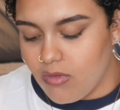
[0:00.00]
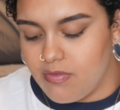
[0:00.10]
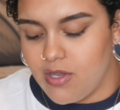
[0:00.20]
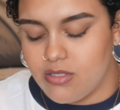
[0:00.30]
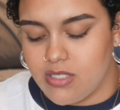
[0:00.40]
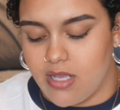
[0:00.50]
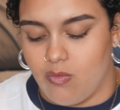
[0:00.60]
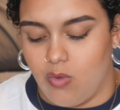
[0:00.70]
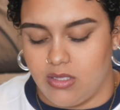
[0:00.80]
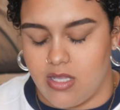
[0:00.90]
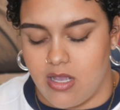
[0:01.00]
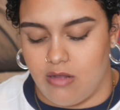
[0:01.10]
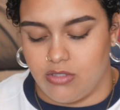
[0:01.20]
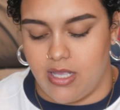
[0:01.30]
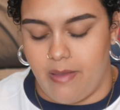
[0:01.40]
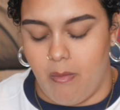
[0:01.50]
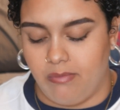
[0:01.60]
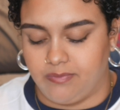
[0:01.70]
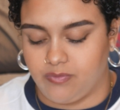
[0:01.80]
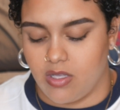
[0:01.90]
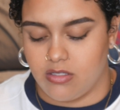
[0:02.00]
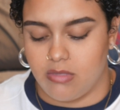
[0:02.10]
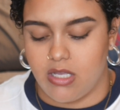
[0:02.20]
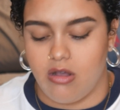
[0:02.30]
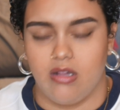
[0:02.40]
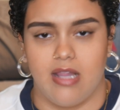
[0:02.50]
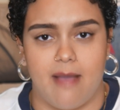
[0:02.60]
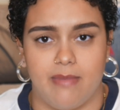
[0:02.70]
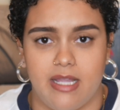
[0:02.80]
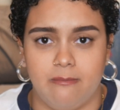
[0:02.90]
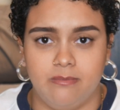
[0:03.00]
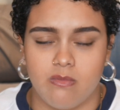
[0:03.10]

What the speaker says: There was like one thing I'll say, there's something called labneh